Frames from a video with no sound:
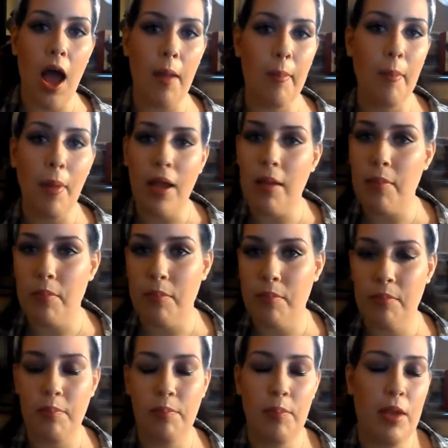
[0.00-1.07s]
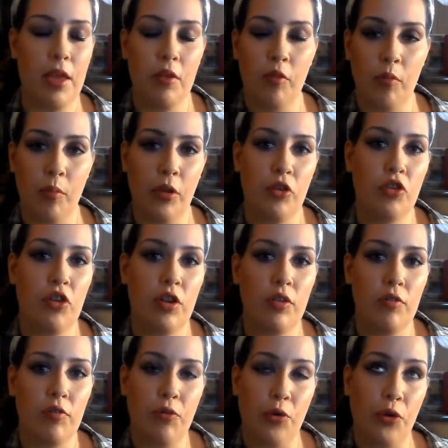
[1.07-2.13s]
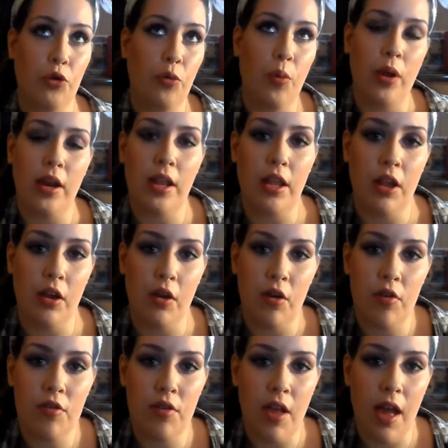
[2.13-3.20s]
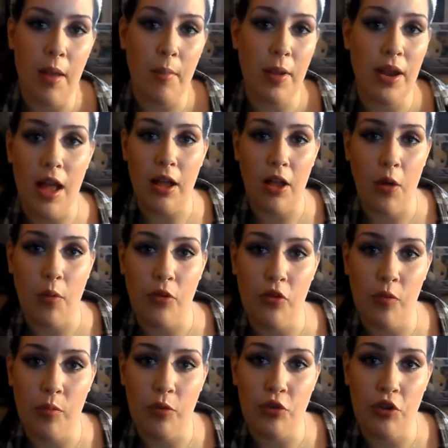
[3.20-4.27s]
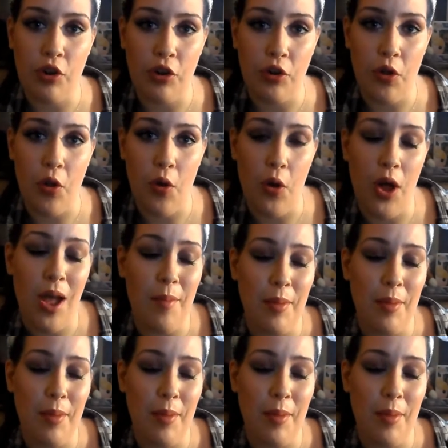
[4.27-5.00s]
I might be in remission for 20 years. I not go into remission at all.